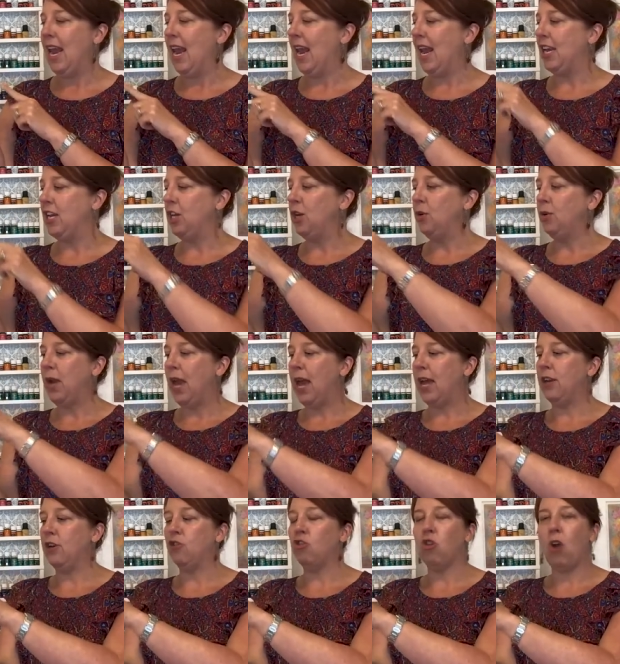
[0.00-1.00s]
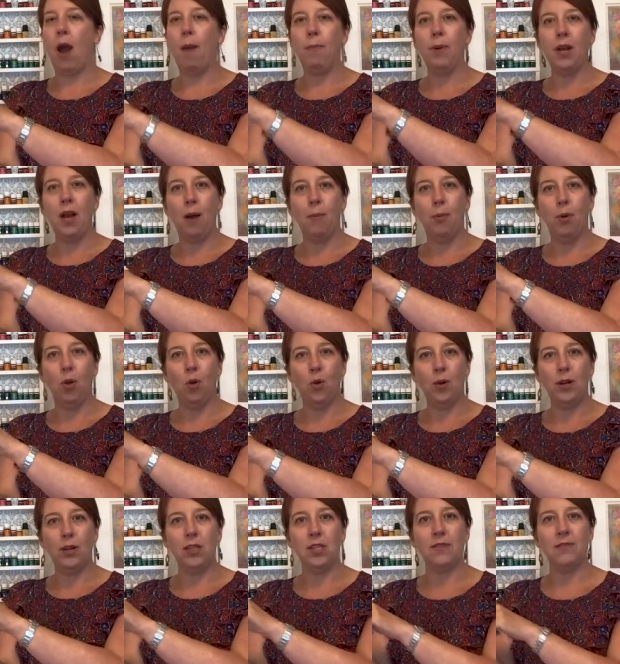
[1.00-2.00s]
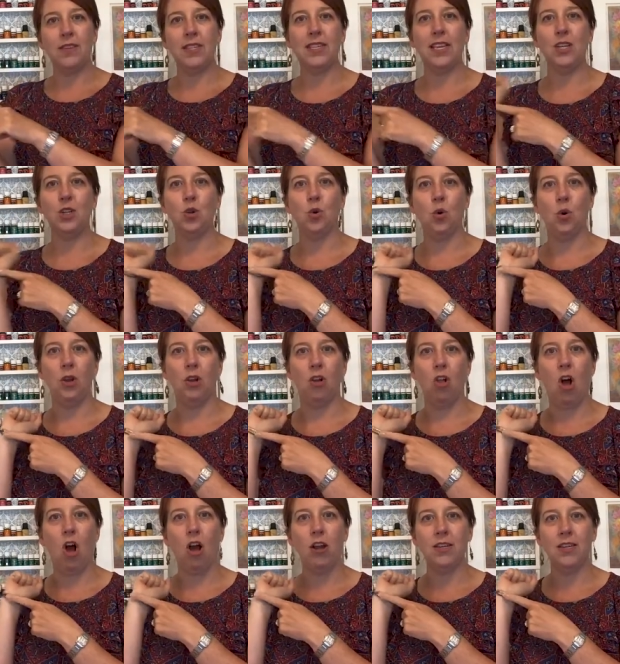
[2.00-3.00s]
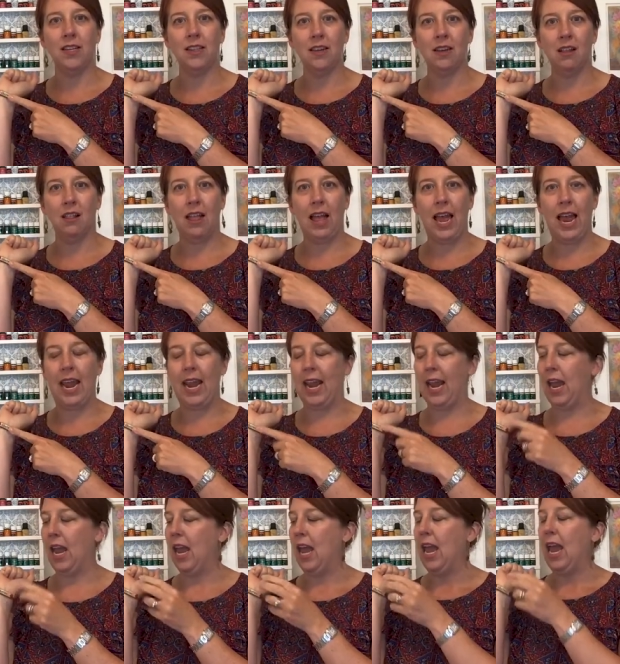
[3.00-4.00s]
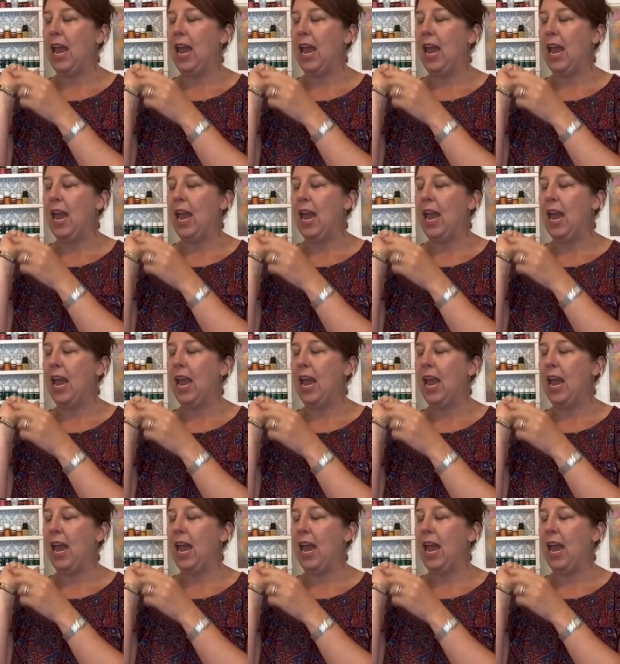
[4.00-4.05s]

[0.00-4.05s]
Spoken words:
And you can drop a couple oils of essential oil onto the clay,